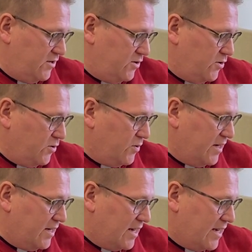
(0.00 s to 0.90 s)
You
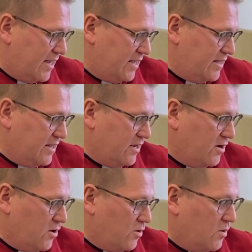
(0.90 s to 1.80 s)
and I can
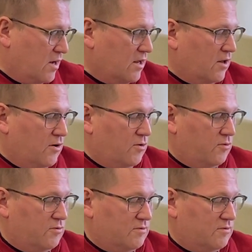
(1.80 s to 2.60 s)
go alone."